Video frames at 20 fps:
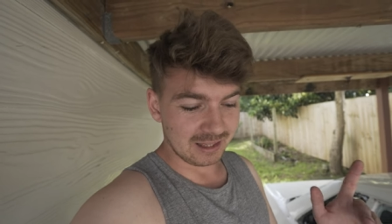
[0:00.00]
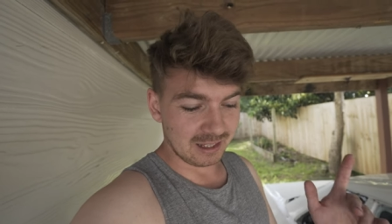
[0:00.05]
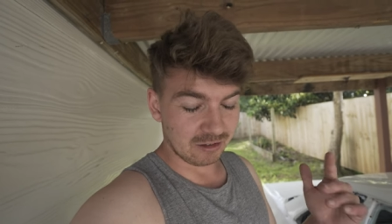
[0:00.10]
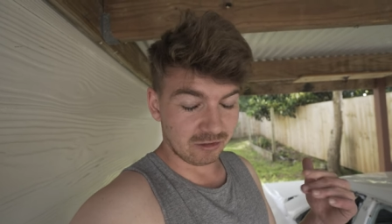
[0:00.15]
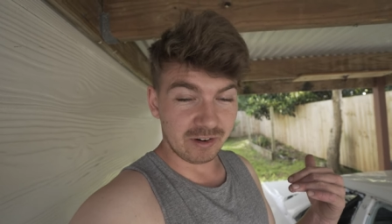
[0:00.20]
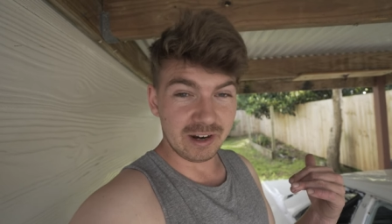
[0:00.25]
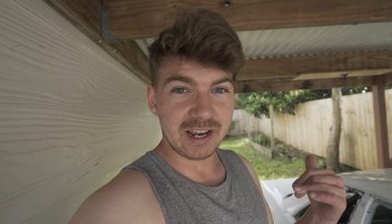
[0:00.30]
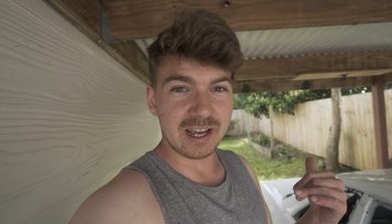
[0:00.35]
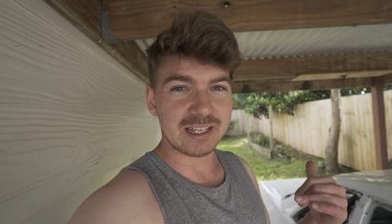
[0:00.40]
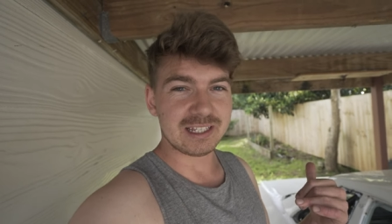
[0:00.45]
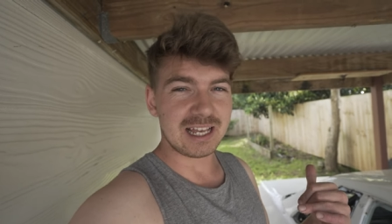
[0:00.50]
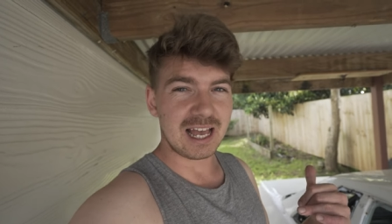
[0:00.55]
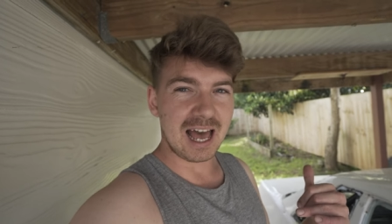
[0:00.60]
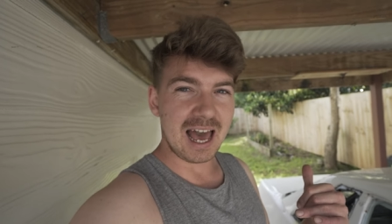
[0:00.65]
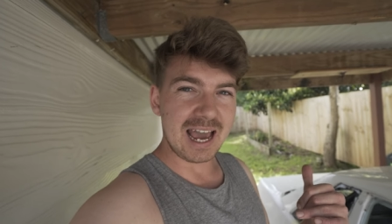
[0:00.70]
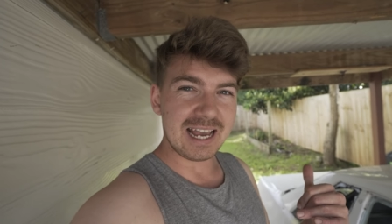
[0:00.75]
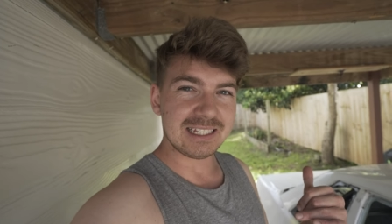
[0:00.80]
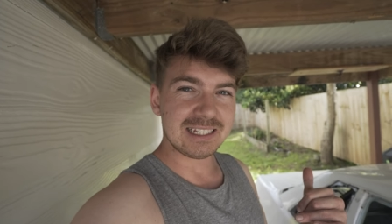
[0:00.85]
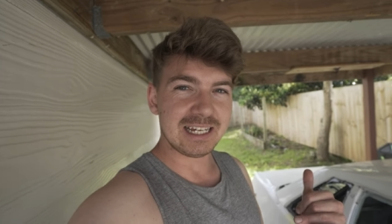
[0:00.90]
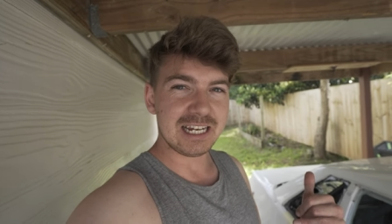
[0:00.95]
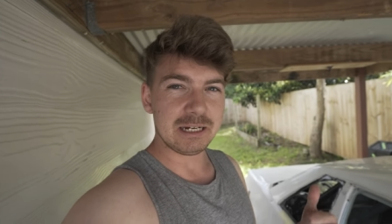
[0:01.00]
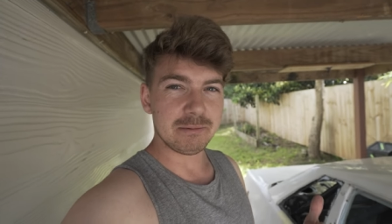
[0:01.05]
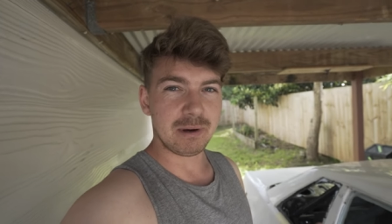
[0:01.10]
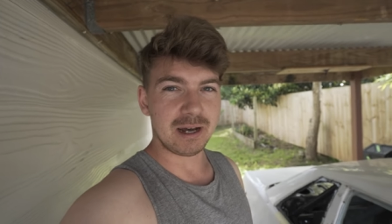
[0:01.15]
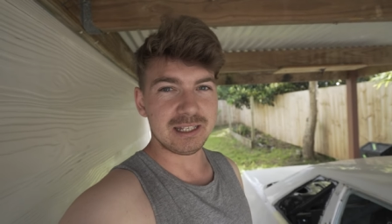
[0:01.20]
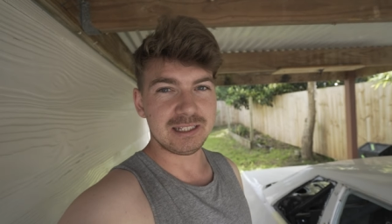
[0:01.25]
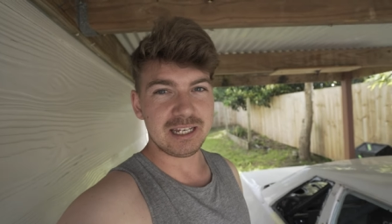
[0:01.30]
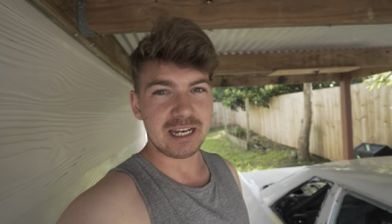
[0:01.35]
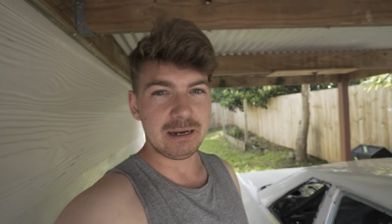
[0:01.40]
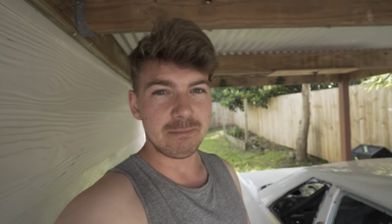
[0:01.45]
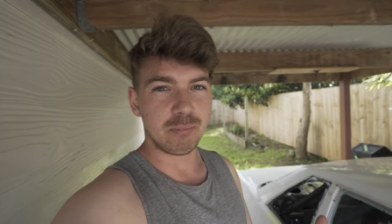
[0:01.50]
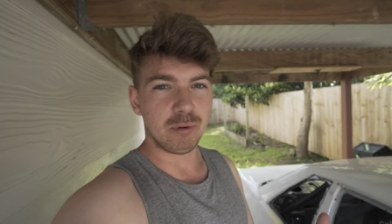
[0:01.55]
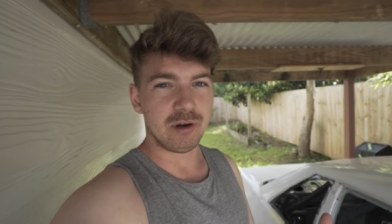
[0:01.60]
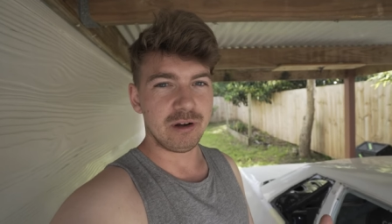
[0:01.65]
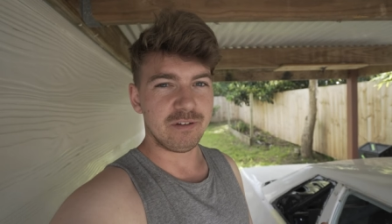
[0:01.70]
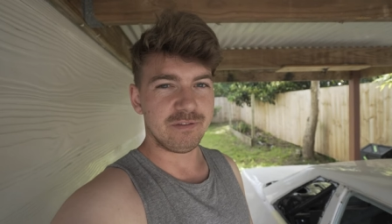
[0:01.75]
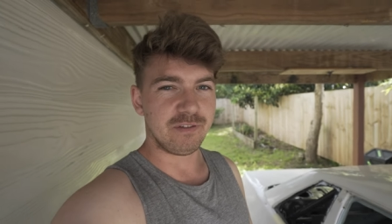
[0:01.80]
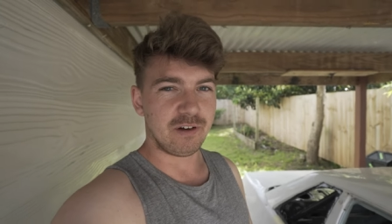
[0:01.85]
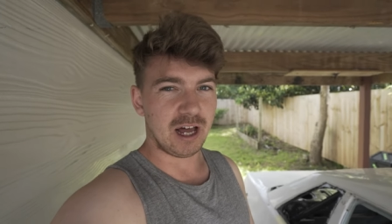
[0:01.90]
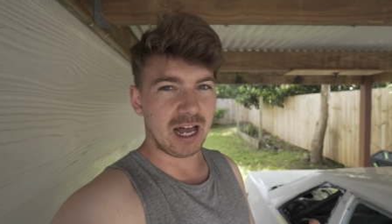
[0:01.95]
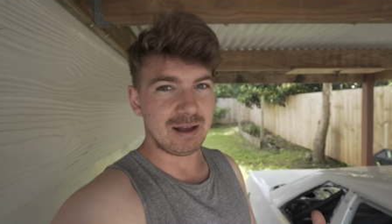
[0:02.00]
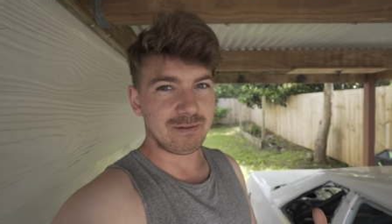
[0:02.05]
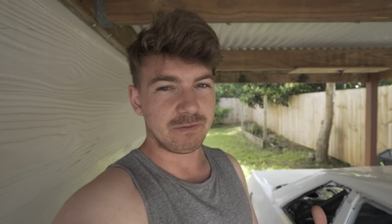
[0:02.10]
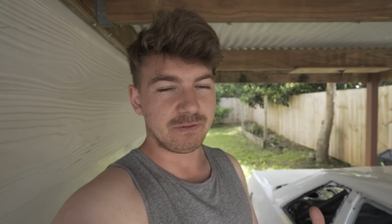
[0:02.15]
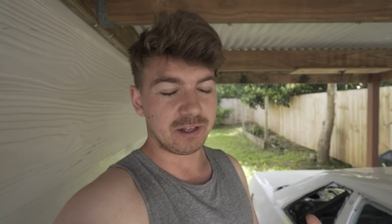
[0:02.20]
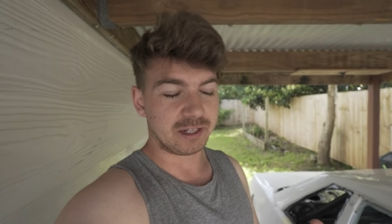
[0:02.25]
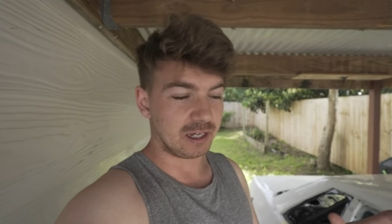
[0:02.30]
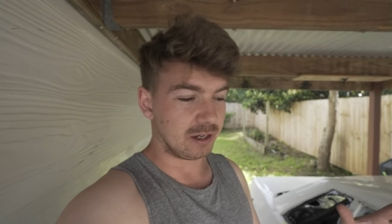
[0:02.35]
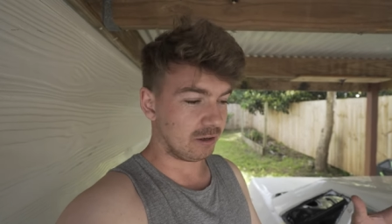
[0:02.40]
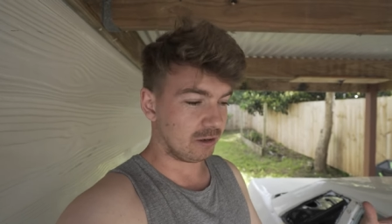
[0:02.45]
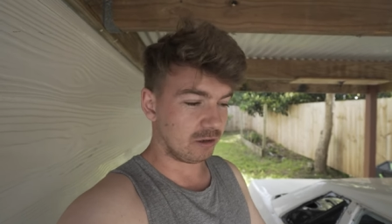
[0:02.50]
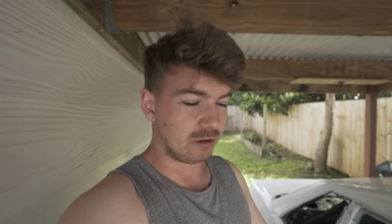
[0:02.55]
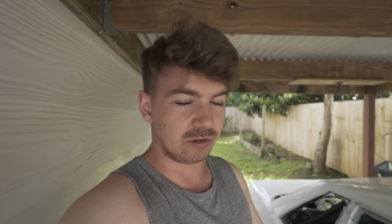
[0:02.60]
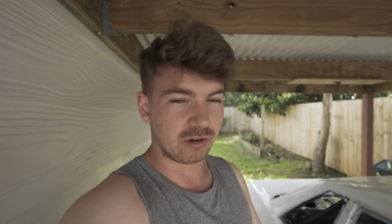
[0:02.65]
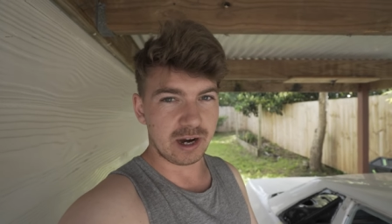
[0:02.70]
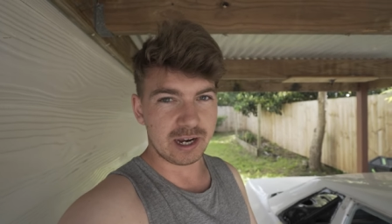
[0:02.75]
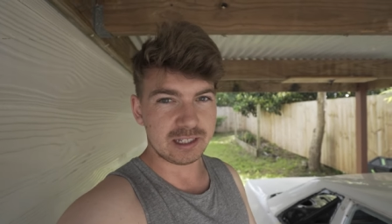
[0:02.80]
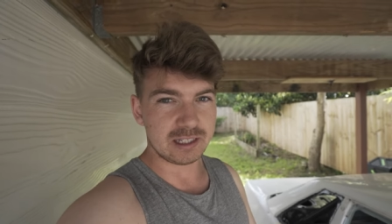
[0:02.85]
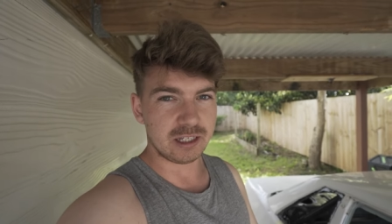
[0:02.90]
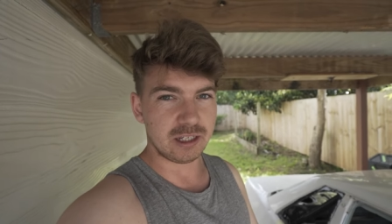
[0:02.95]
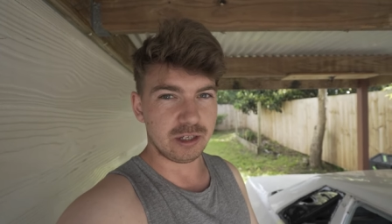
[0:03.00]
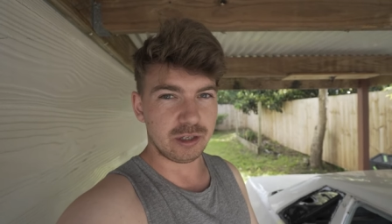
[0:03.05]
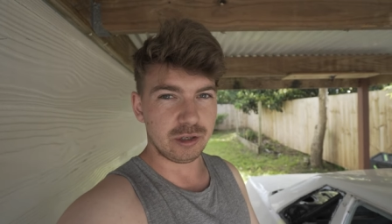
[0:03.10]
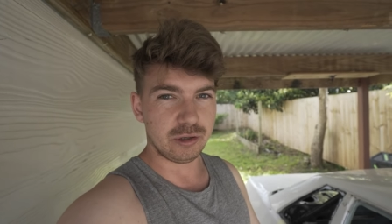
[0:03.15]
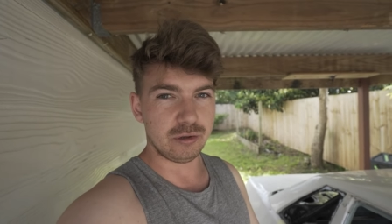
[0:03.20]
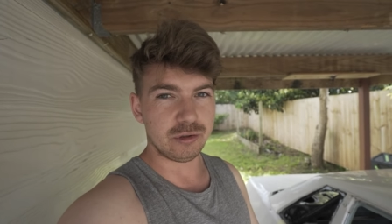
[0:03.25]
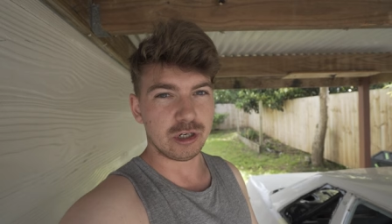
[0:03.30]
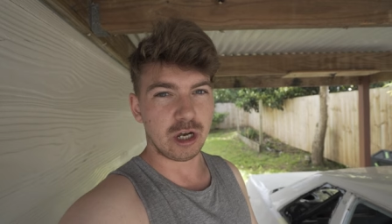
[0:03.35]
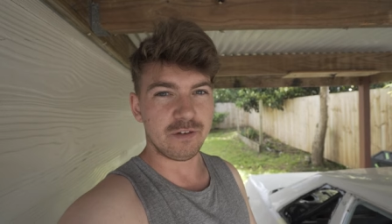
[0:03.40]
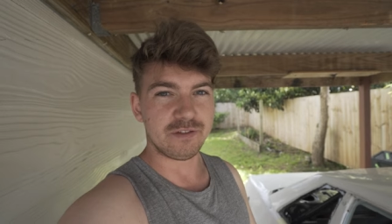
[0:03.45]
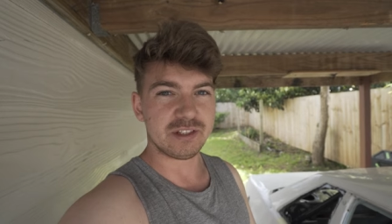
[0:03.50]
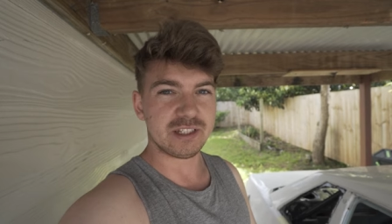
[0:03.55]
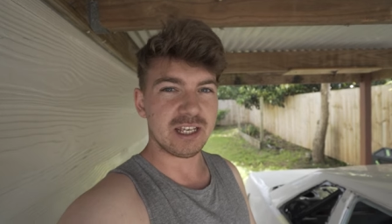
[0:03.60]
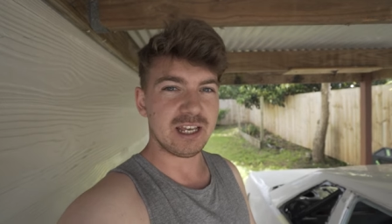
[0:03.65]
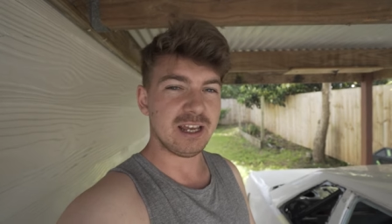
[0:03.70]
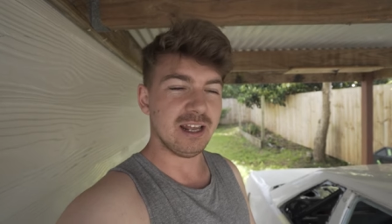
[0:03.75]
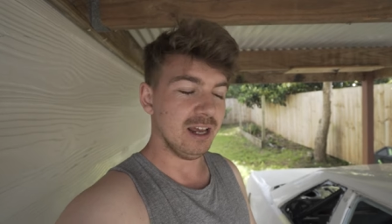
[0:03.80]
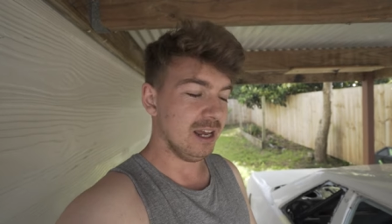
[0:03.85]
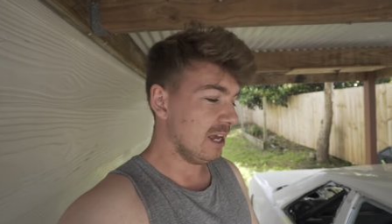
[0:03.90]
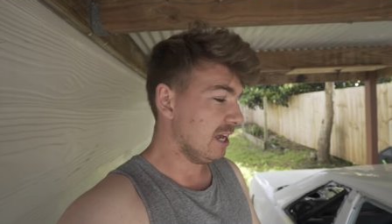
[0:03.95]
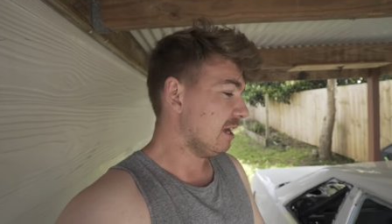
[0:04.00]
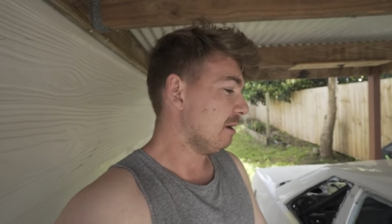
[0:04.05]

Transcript: The rears are 18 by 10.5 with like a crazy huge offset,